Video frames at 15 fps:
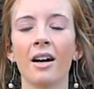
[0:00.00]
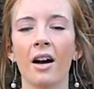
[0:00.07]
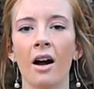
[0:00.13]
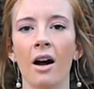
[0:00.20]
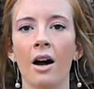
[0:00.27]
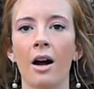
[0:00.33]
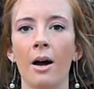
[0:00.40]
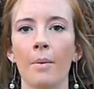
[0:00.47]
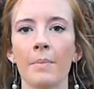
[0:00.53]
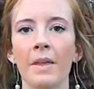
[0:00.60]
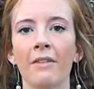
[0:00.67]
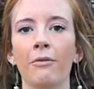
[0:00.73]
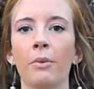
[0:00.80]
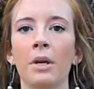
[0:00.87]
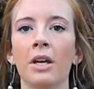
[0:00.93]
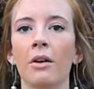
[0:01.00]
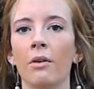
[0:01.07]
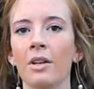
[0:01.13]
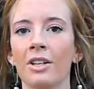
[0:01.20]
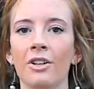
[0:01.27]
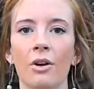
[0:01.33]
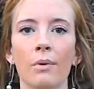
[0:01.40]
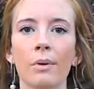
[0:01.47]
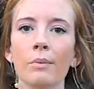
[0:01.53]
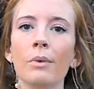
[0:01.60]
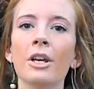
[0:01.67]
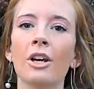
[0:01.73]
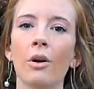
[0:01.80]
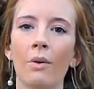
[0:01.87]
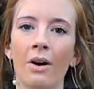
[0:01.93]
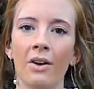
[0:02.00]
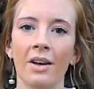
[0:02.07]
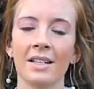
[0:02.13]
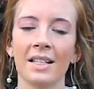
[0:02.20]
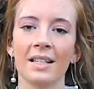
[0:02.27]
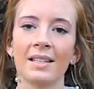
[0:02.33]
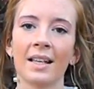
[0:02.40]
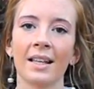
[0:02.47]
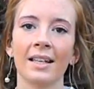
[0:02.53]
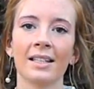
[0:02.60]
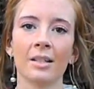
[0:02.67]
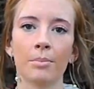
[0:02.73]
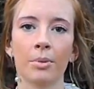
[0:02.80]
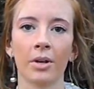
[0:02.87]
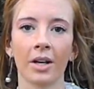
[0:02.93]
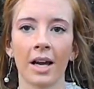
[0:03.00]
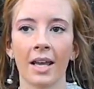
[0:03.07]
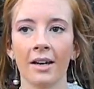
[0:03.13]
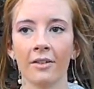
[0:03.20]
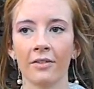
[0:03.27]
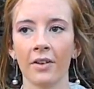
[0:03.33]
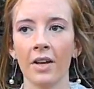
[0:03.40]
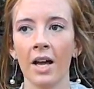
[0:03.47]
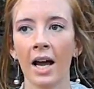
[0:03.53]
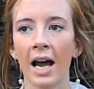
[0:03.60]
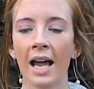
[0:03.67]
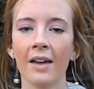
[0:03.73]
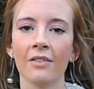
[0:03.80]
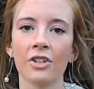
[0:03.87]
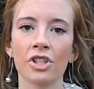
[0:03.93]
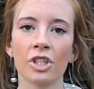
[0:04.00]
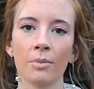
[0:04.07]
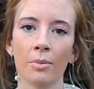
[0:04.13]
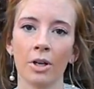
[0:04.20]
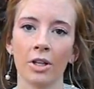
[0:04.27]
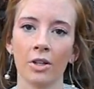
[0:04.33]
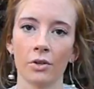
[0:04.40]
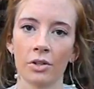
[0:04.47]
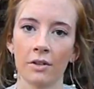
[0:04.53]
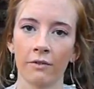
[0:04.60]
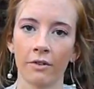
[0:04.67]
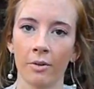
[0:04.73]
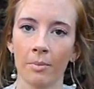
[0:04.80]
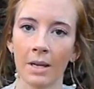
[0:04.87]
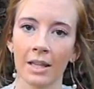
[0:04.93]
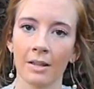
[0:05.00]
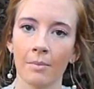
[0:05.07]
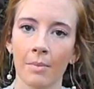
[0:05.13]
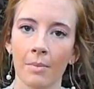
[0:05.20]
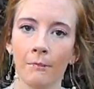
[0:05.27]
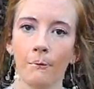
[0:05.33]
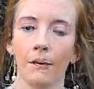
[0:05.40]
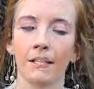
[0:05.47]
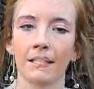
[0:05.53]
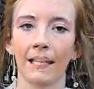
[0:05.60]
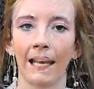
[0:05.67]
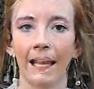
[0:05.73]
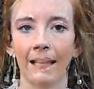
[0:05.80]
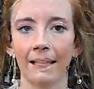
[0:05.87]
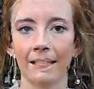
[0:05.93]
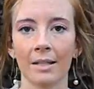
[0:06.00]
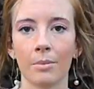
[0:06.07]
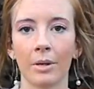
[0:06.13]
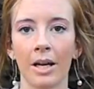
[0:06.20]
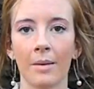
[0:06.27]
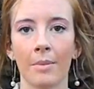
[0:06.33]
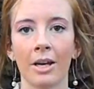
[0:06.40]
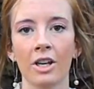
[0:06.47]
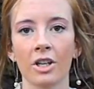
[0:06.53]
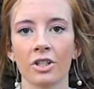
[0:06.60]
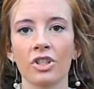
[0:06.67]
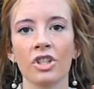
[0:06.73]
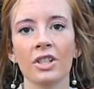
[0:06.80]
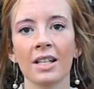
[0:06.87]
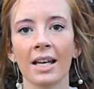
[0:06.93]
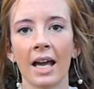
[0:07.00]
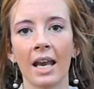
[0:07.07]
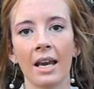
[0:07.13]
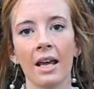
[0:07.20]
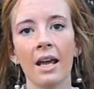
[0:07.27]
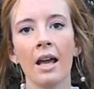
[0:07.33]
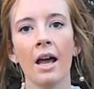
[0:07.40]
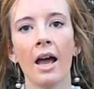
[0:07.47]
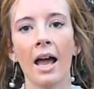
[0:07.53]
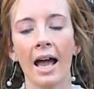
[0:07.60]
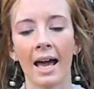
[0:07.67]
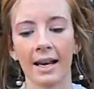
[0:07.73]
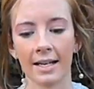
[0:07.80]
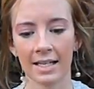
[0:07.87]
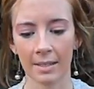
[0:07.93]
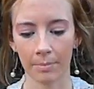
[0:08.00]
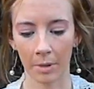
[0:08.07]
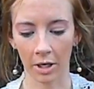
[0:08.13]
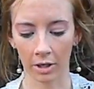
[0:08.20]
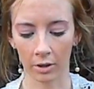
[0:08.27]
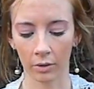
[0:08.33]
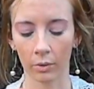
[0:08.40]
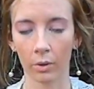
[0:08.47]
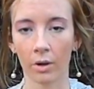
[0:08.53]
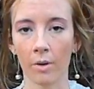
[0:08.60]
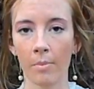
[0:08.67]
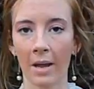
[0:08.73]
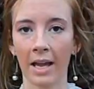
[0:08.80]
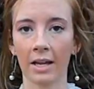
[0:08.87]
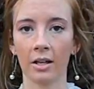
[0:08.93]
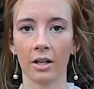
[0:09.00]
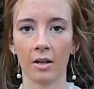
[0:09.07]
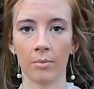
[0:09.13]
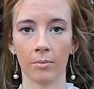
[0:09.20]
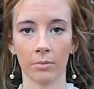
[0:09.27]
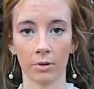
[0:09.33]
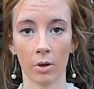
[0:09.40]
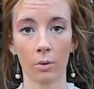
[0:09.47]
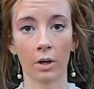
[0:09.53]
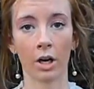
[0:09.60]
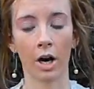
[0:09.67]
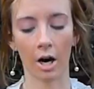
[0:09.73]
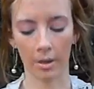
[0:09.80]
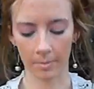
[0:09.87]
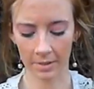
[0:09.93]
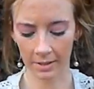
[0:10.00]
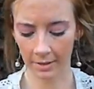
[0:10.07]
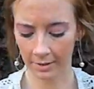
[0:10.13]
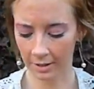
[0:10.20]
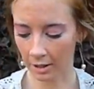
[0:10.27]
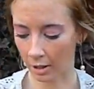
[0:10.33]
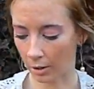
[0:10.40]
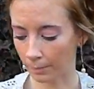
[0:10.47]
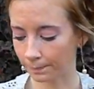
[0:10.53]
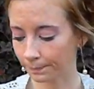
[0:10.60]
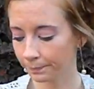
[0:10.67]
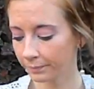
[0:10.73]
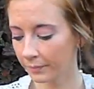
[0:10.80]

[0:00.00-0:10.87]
If we, you know, when we go out on dates, I like to put kind of, I have a shimmery lotion from Bath & Body Works, and I like to put it on my chest just to kind of add a sparkle, or my lower arms. So